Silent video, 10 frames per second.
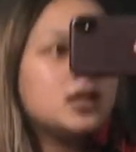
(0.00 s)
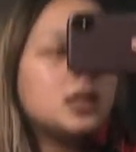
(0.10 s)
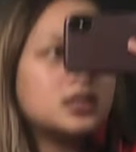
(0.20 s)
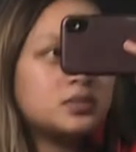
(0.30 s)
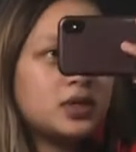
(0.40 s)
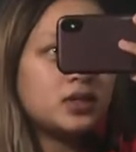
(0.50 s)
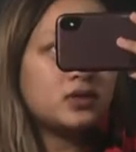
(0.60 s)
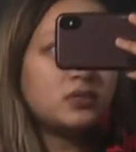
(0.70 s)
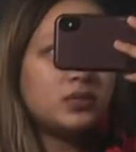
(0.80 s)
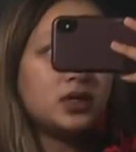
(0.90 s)
here's my
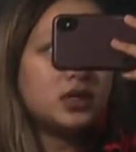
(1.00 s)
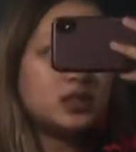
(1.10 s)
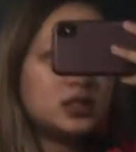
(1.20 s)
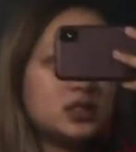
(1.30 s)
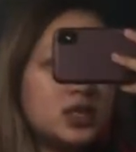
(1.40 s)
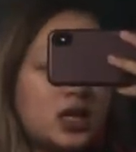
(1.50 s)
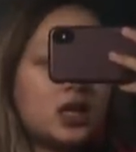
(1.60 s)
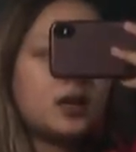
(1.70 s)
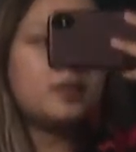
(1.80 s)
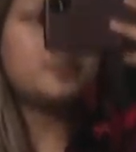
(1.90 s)
little mirror setup.